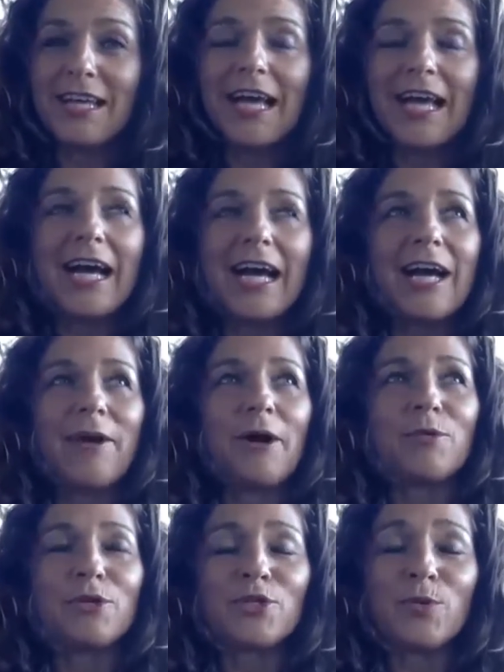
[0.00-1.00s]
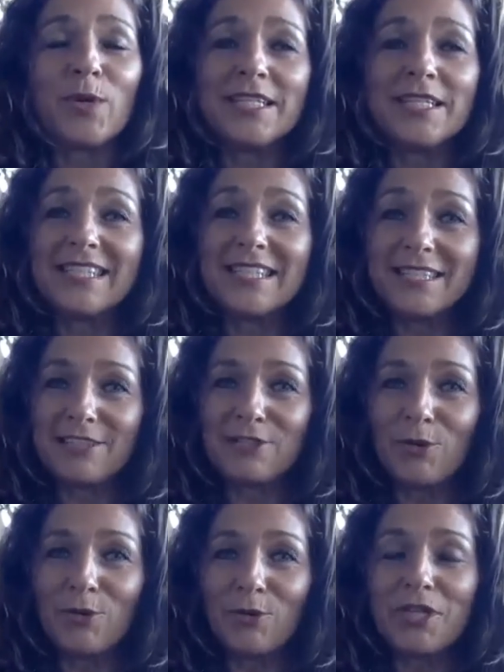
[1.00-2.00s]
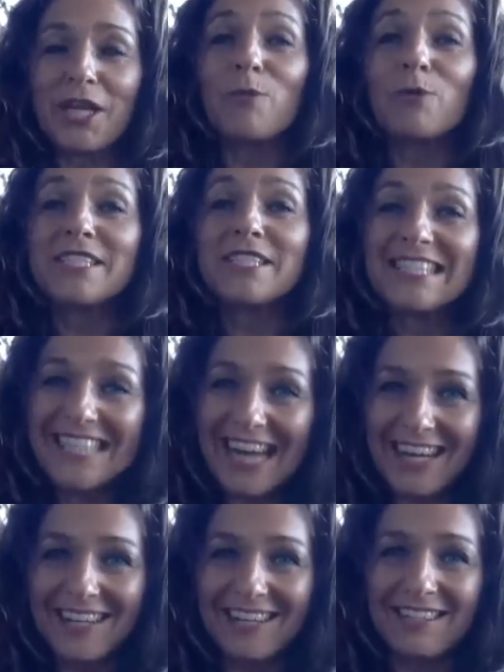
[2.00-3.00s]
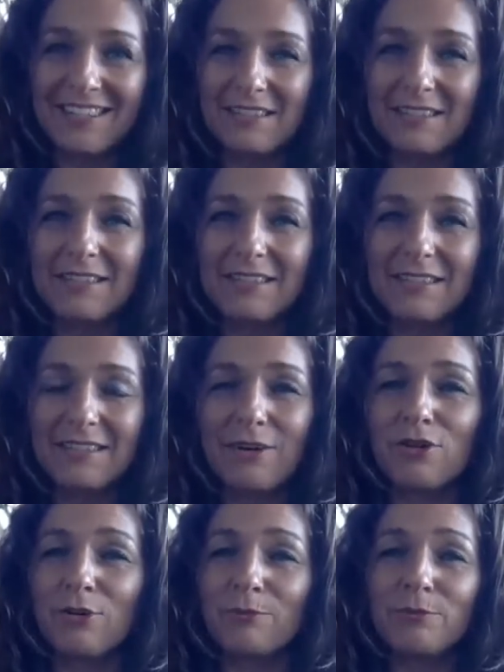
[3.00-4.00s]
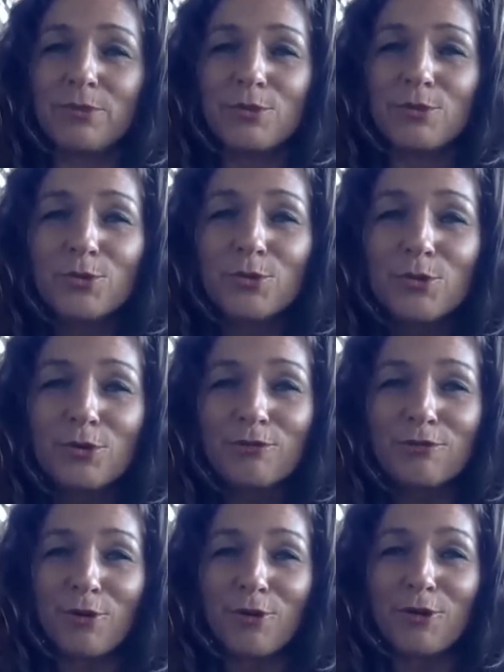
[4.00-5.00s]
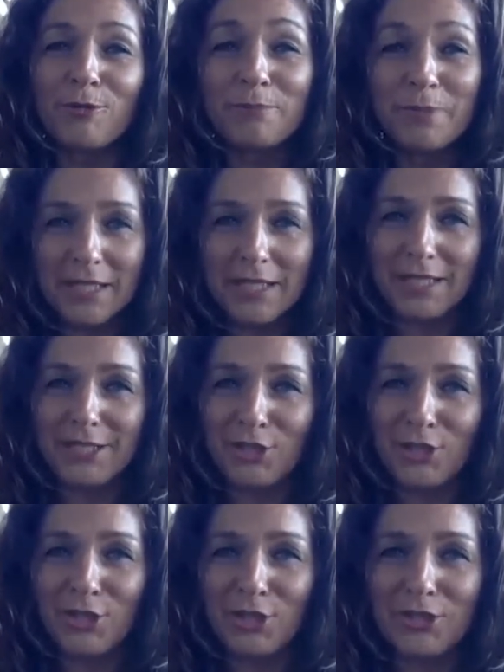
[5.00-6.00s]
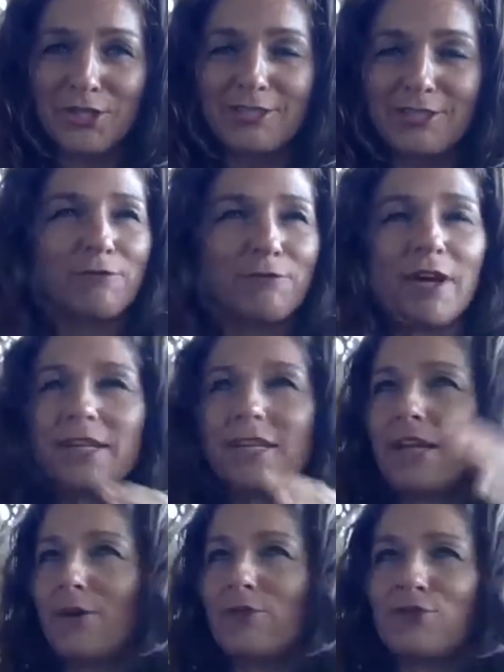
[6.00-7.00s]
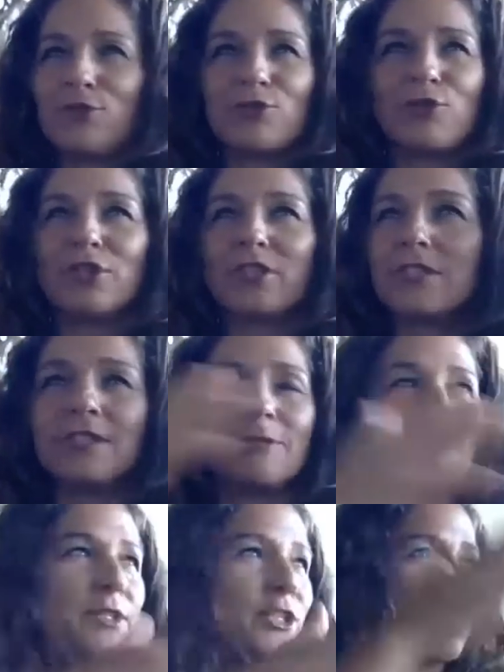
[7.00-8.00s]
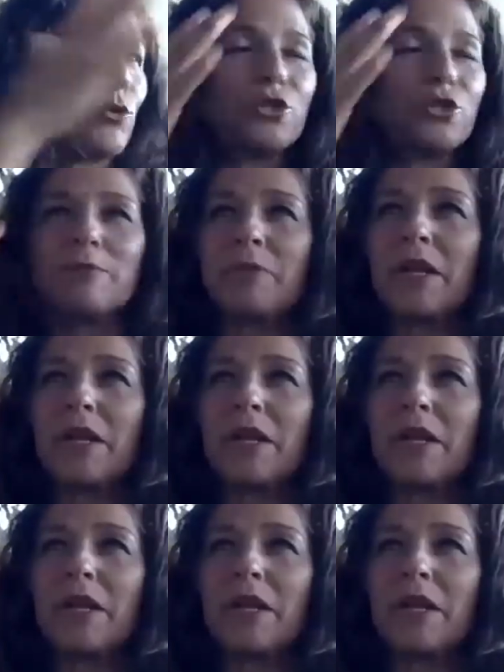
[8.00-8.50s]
I was 26 years old. I was in Thailand on a beautiful beach. So funny now, the Synchronicity Beach, ocean. But